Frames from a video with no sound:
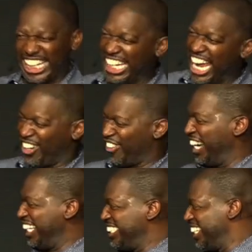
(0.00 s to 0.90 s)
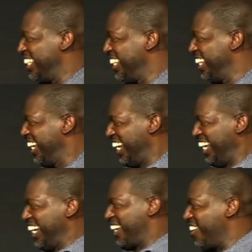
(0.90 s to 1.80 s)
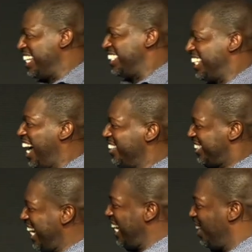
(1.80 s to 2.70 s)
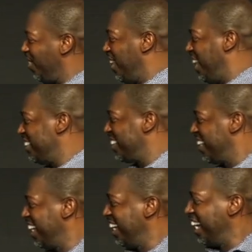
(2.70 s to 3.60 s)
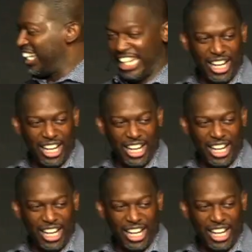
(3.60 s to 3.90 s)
ain't that crazy. He ain't crazy y'all say he was. And then they